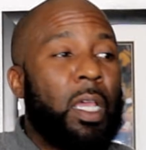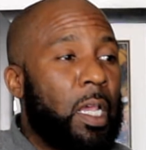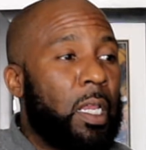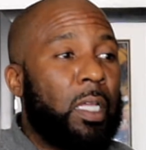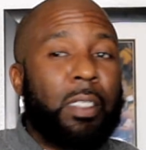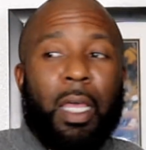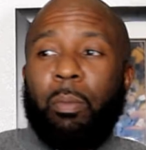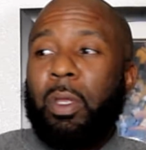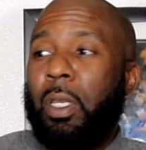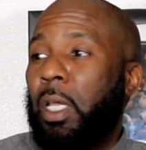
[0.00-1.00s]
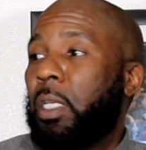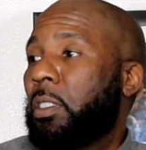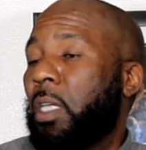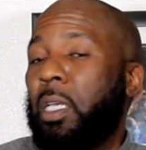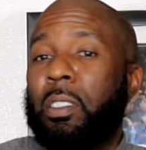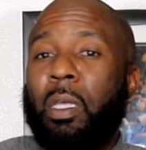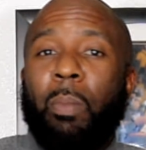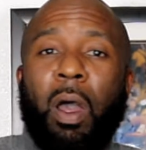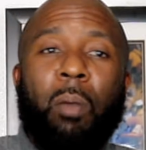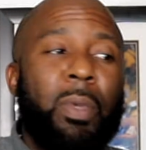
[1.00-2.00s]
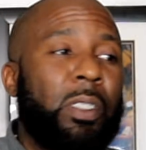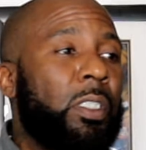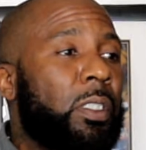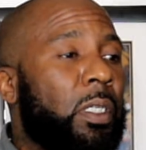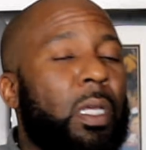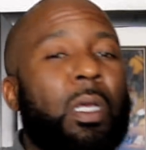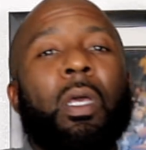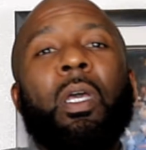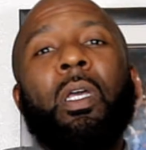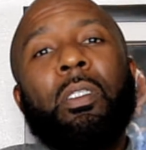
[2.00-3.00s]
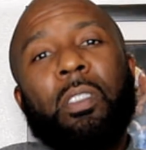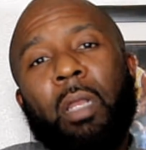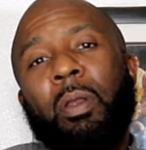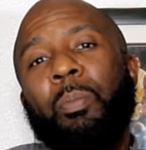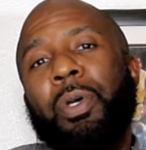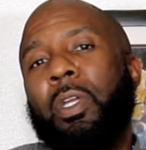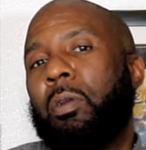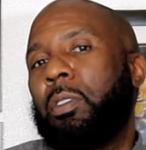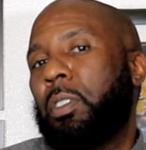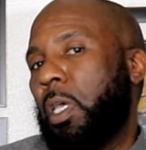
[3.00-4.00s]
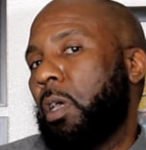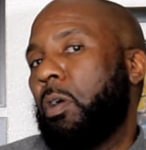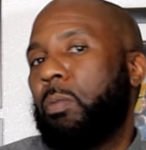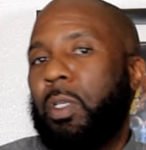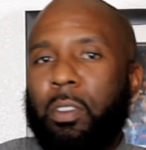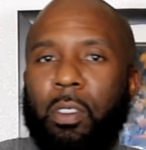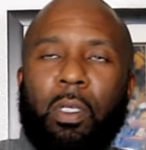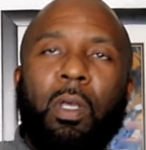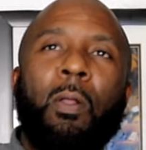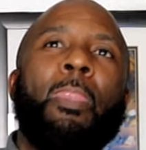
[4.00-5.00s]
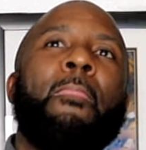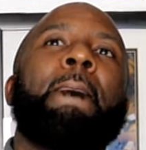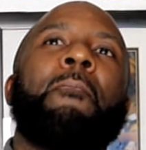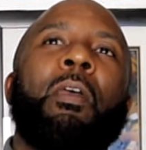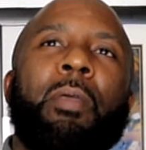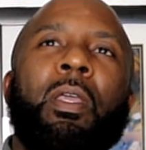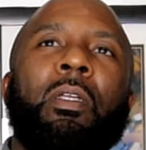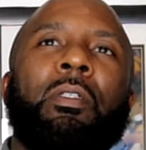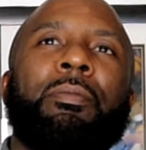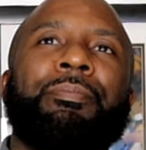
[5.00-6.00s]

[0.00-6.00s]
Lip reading: Anytime a nigga say something about Mitchy Slick, tell him to put it on his dead homies. You know what I mean?